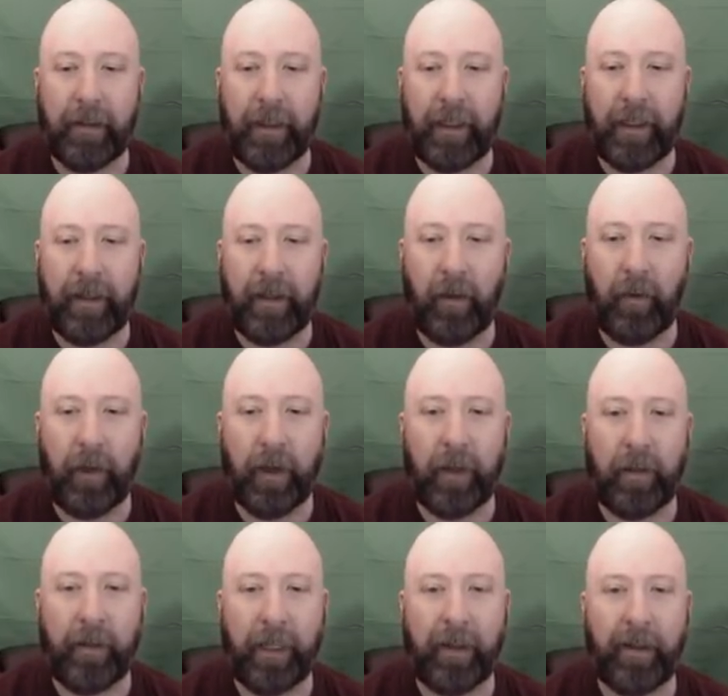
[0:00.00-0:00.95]
I know one
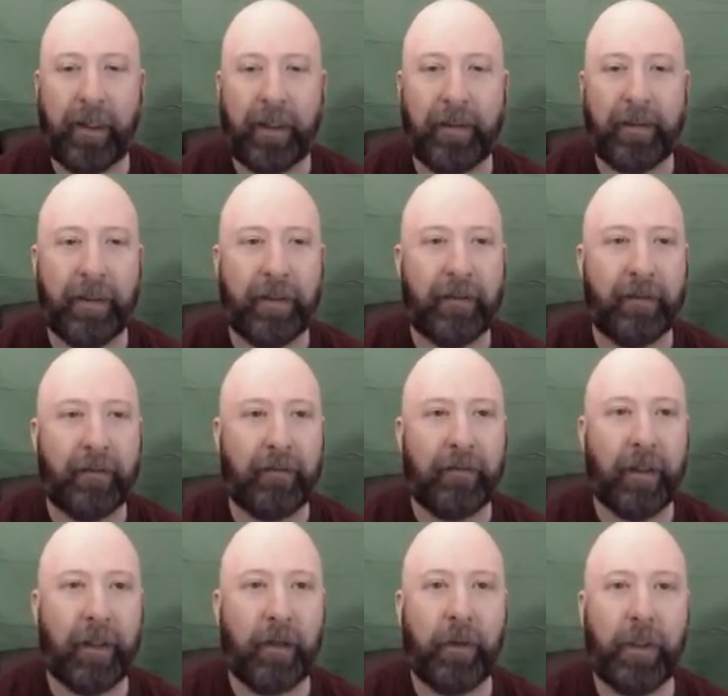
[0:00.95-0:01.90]
of the big things in
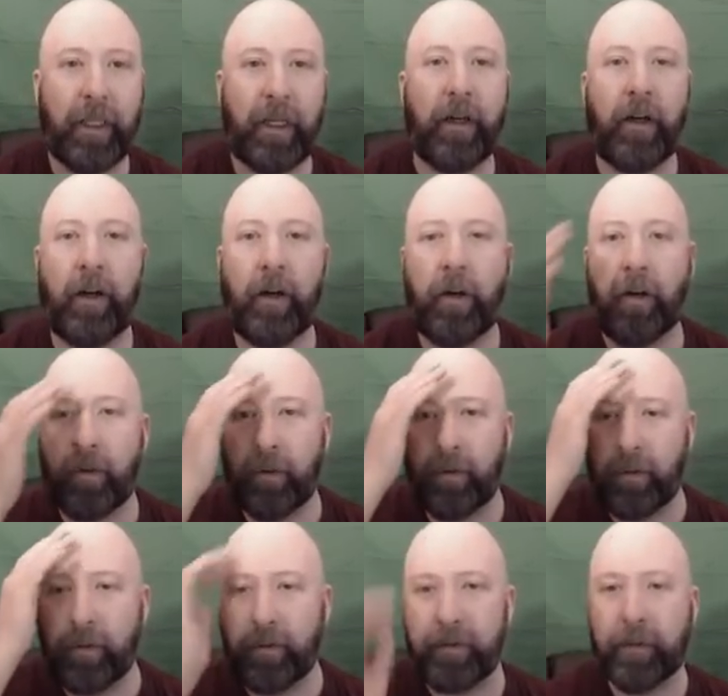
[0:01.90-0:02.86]
lower... Oh!
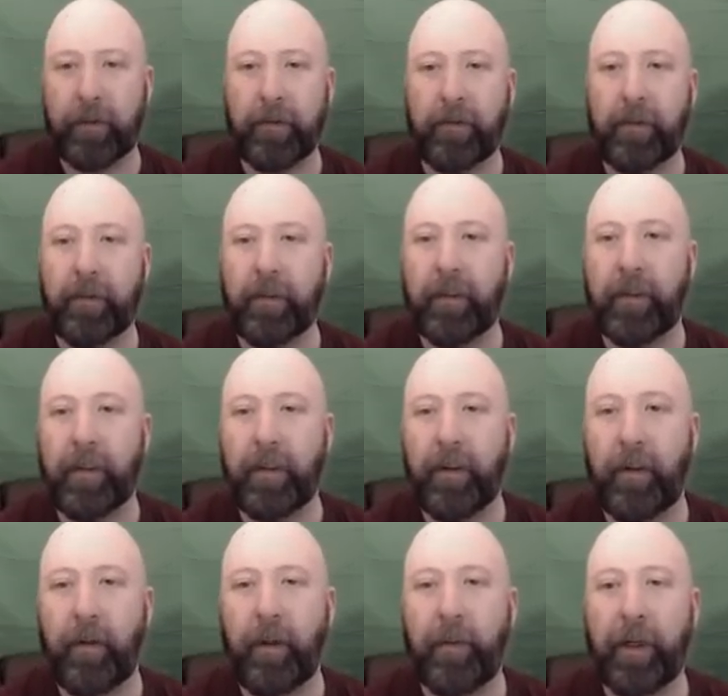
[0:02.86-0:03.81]

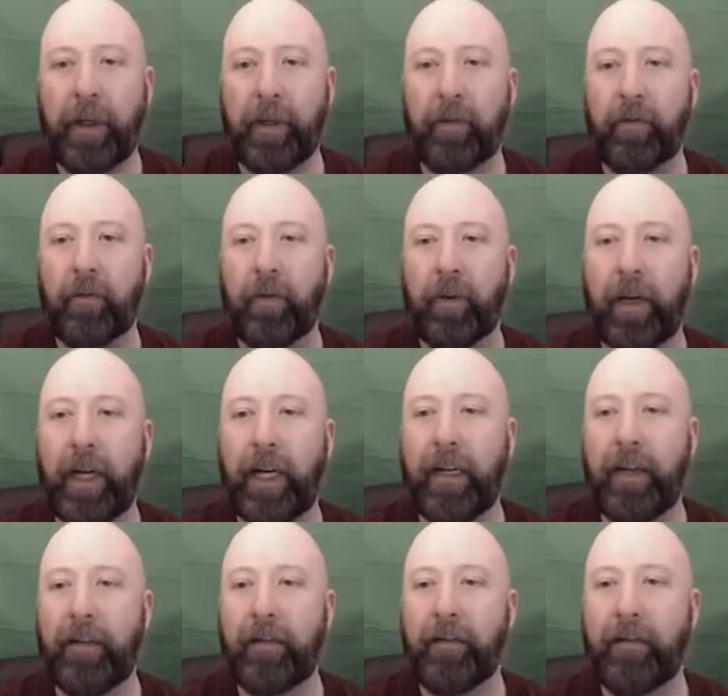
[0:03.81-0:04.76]
Would have been
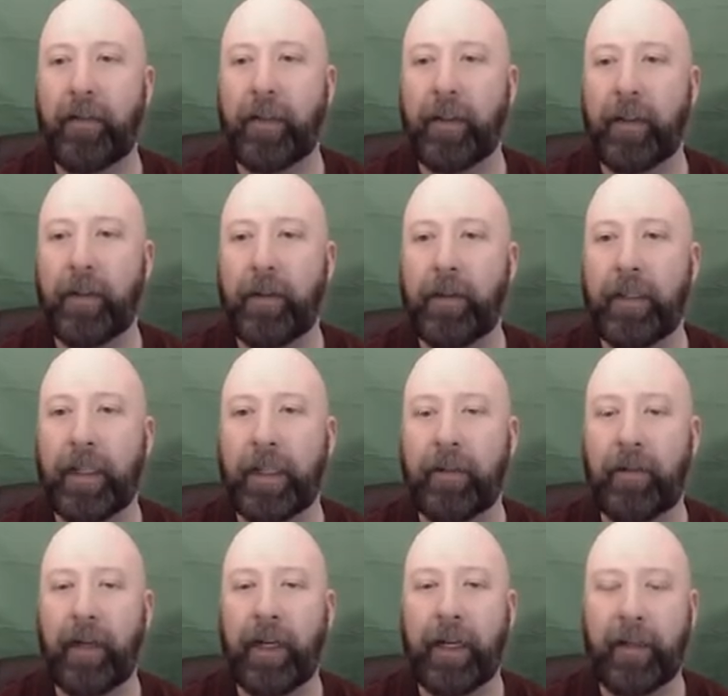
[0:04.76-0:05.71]
great for... Who is that?
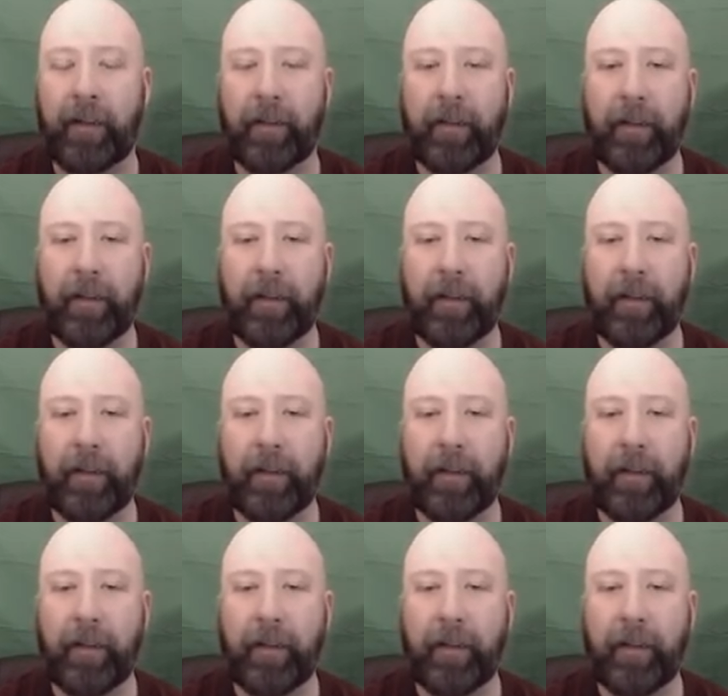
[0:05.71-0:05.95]
Grant.